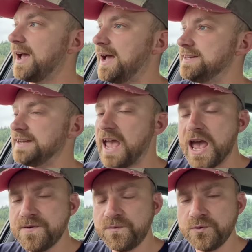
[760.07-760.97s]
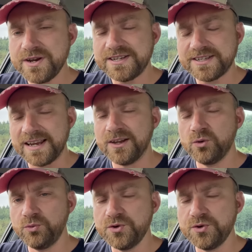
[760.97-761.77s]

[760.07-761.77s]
And every single